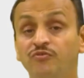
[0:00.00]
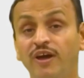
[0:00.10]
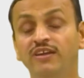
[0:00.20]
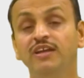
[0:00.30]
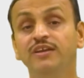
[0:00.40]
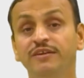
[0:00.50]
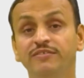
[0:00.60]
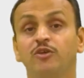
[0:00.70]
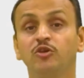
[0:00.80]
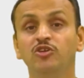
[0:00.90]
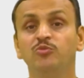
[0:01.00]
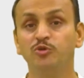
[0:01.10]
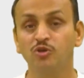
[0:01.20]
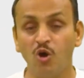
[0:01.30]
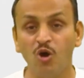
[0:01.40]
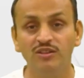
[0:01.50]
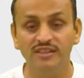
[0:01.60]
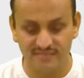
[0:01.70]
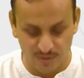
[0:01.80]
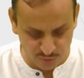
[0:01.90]
finally, when we are going to put all
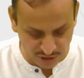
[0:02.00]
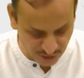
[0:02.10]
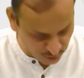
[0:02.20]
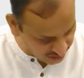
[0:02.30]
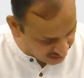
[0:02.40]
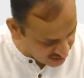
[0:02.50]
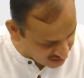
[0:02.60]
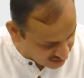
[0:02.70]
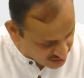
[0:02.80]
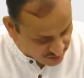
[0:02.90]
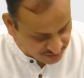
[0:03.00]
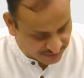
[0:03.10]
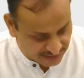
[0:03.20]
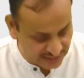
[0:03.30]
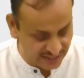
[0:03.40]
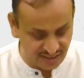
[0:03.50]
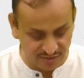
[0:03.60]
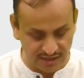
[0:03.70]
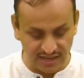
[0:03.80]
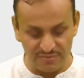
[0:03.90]
this component together, we will get
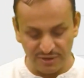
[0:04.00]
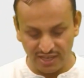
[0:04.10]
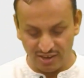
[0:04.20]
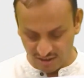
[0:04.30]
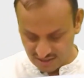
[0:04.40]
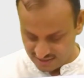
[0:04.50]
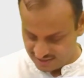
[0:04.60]
our climate clock,